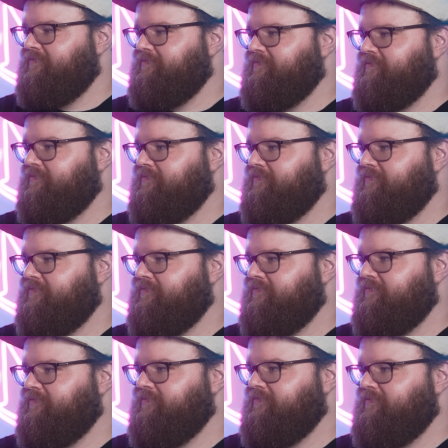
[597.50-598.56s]

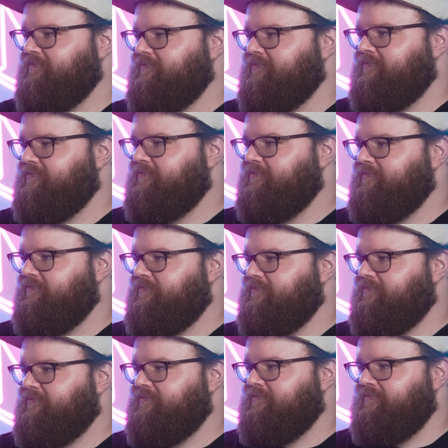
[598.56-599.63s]

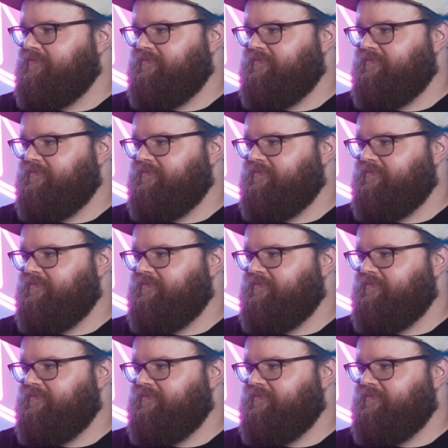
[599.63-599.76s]
The person shown says nothing.